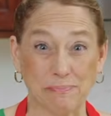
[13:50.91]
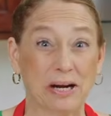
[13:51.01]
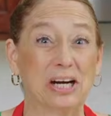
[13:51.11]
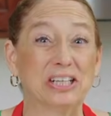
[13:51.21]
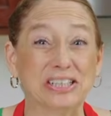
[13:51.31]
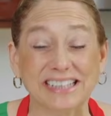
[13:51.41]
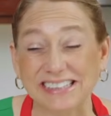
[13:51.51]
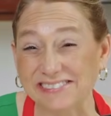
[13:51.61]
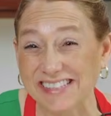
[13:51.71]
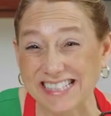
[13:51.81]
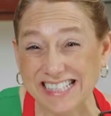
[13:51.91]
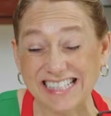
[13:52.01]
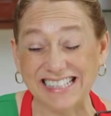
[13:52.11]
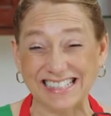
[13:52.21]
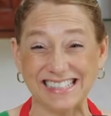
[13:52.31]
part of the
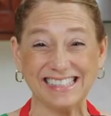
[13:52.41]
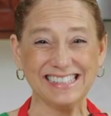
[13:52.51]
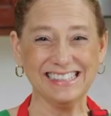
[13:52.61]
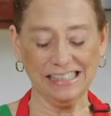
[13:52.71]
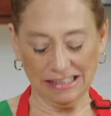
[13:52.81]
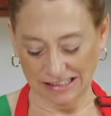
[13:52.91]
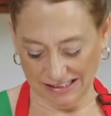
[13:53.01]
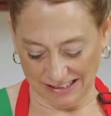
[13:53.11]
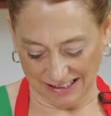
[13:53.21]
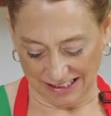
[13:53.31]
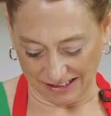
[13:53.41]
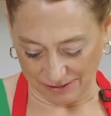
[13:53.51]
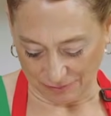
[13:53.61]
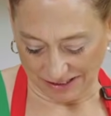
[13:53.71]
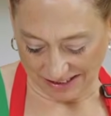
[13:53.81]
day. I can't
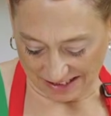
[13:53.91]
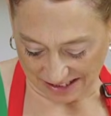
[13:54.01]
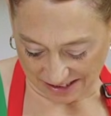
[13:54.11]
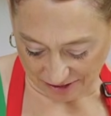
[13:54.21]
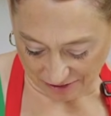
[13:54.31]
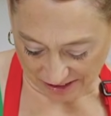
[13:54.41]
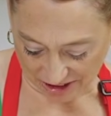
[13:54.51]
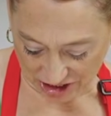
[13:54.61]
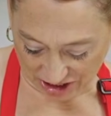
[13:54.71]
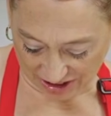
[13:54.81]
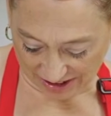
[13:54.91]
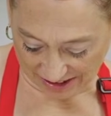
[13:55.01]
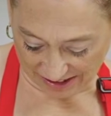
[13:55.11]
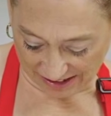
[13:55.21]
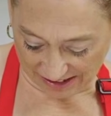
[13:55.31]
wait.
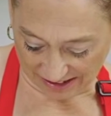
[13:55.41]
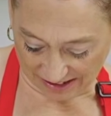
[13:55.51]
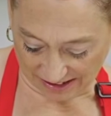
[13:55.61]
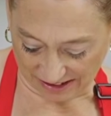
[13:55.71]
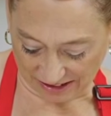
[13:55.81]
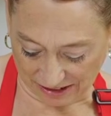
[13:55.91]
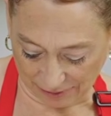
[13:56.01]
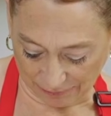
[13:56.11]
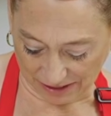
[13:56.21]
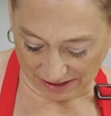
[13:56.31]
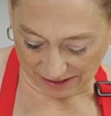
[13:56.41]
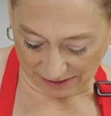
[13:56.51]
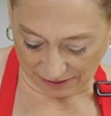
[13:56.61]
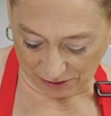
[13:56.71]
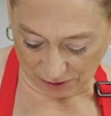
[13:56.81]
Crunchy,
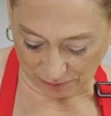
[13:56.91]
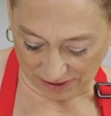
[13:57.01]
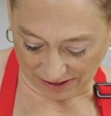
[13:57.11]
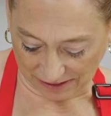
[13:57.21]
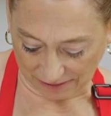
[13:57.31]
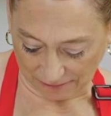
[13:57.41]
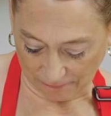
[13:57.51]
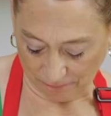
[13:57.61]
yummy, gooey.